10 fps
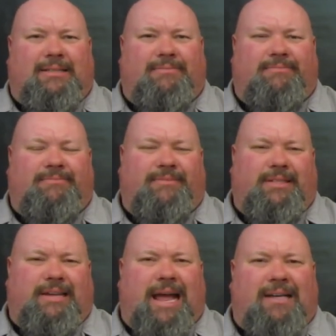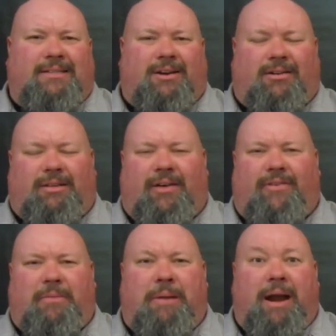
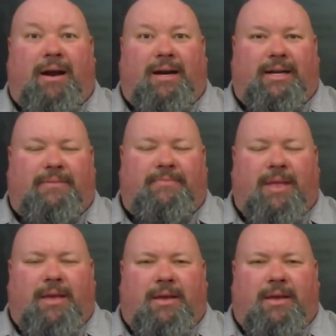NASCAR-loving American